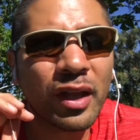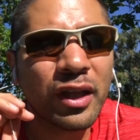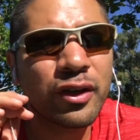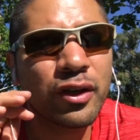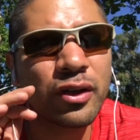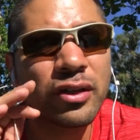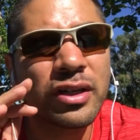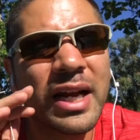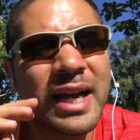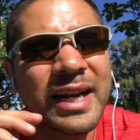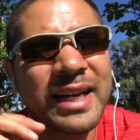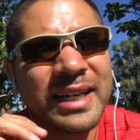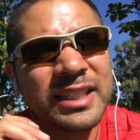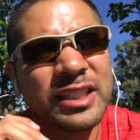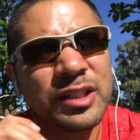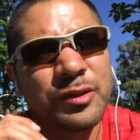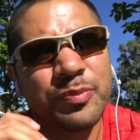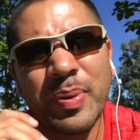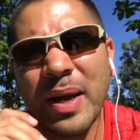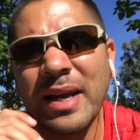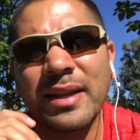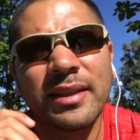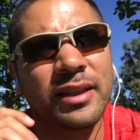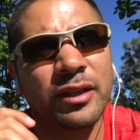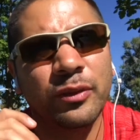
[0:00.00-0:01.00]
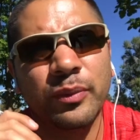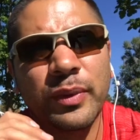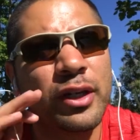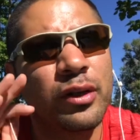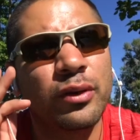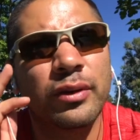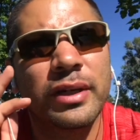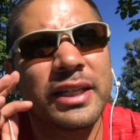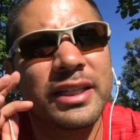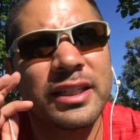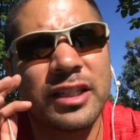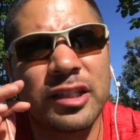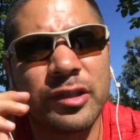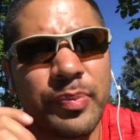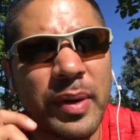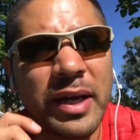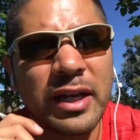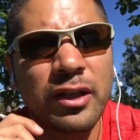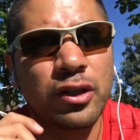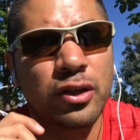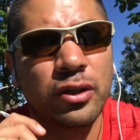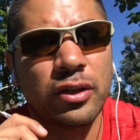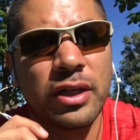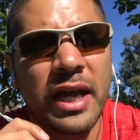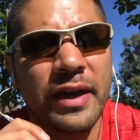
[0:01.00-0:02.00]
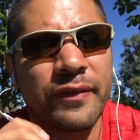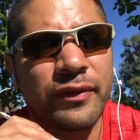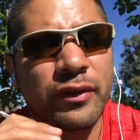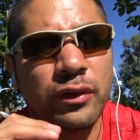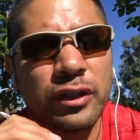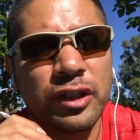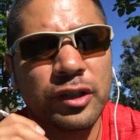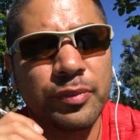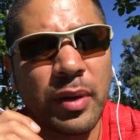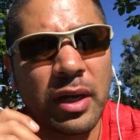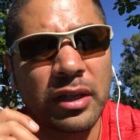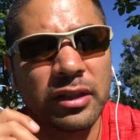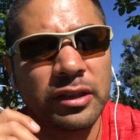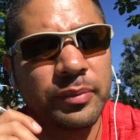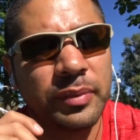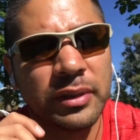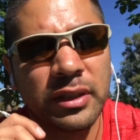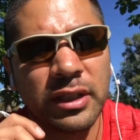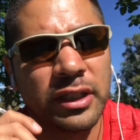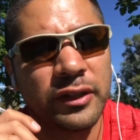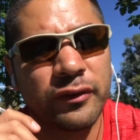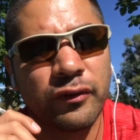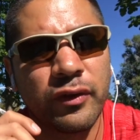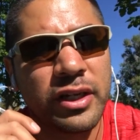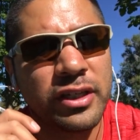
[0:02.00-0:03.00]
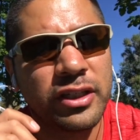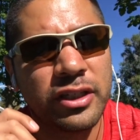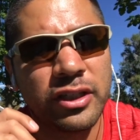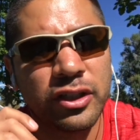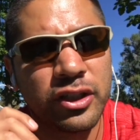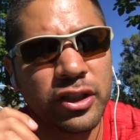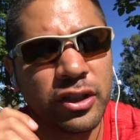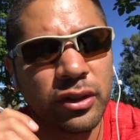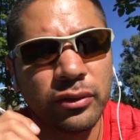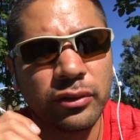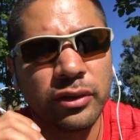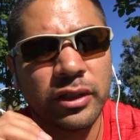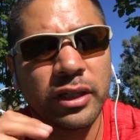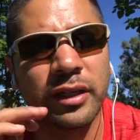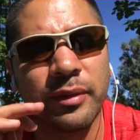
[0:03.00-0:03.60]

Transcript: you're not expected we don't expect you to have the responsibility of raising children